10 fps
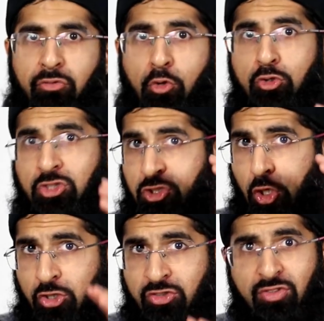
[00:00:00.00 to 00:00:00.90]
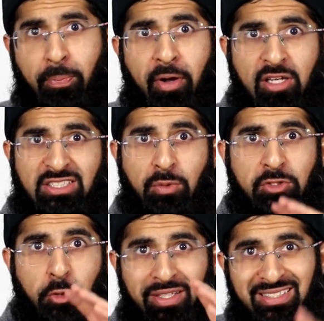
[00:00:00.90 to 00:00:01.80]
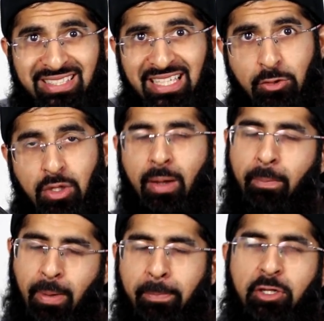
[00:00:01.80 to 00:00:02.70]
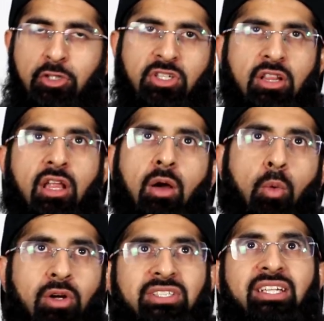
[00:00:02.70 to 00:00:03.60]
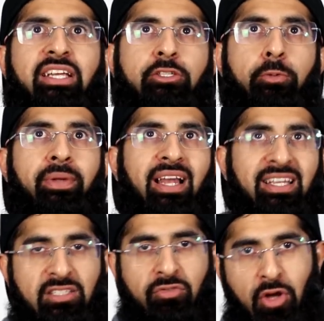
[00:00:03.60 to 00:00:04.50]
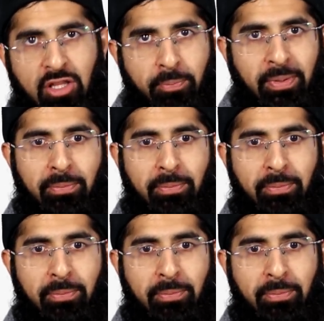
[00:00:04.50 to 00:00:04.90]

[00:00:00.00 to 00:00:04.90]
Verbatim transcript: Now of course the scholars of the past, they would do in secret, but because Allah wanted it to be a lesson for other